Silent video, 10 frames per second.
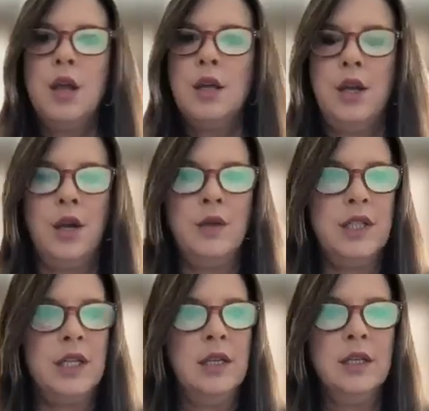
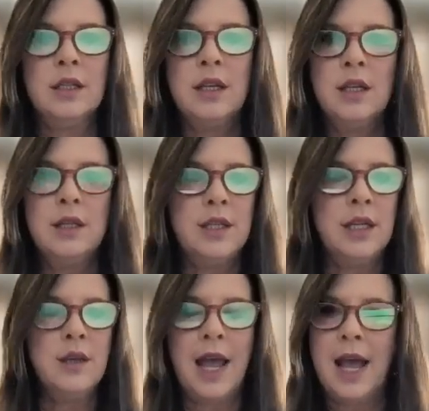didn't
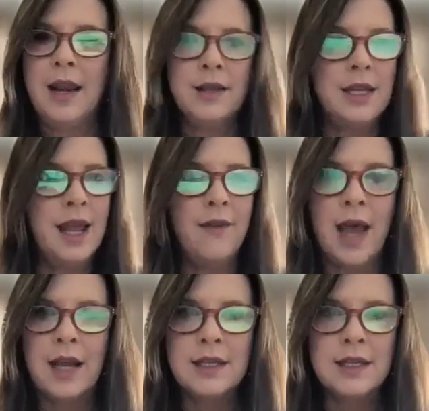have
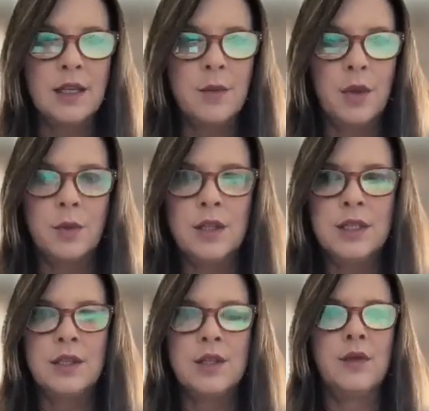access to the multiple
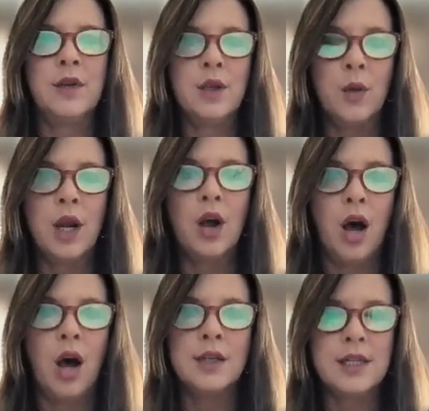listing service. So it
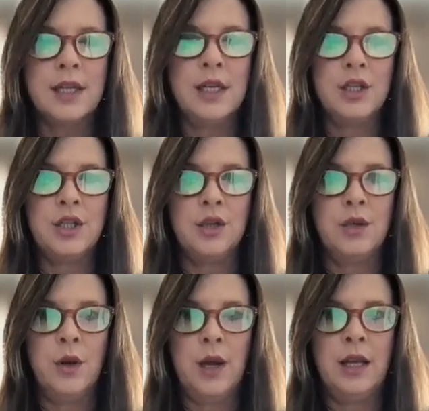caused an
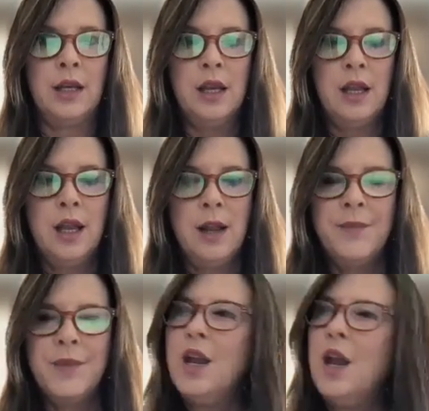issue. And,
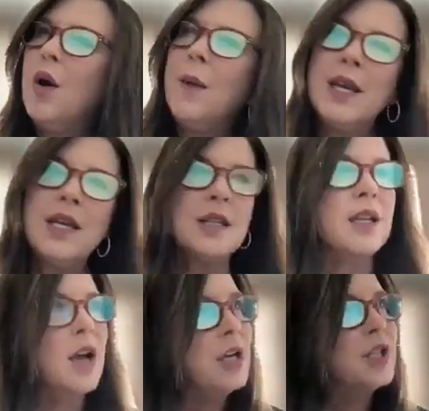
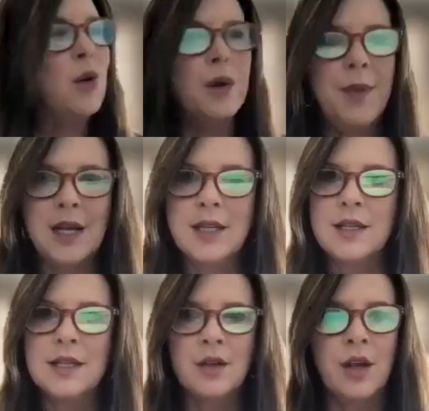just going back to
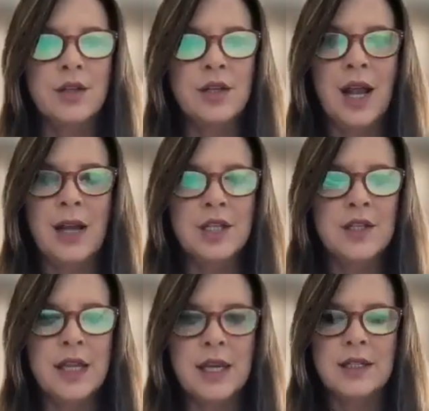this lawsuit, I
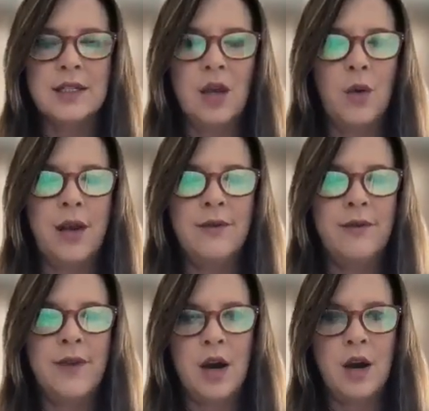just think it's so
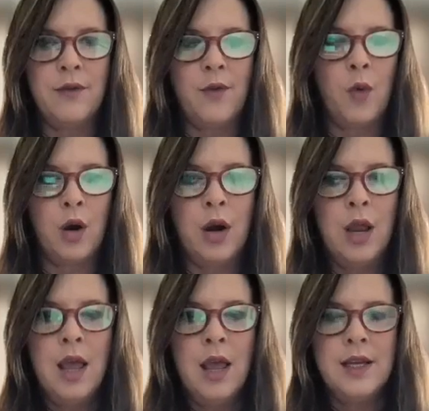unfair for
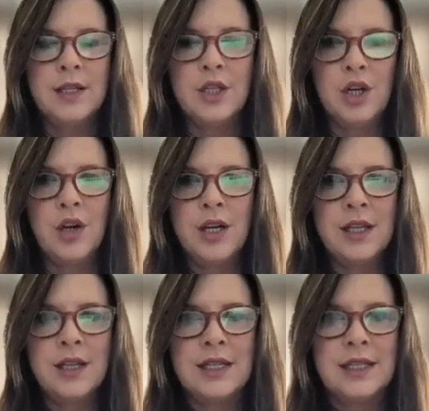these
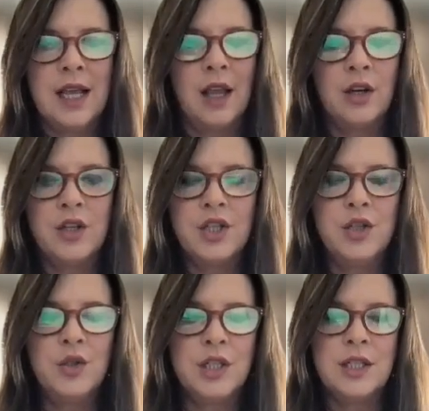attorneys and these sellers
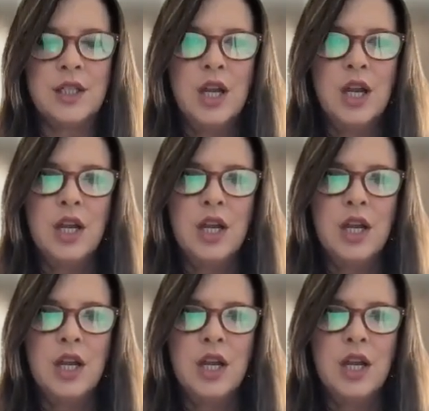to just,